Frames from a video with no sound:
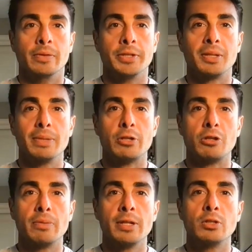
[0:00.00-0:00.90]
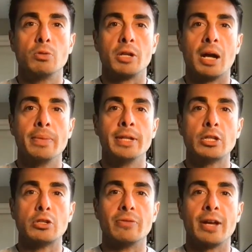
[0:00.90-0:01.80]
This can be attributed to a
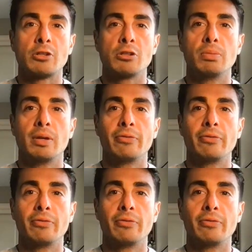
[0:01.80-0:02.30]
combination of extra blood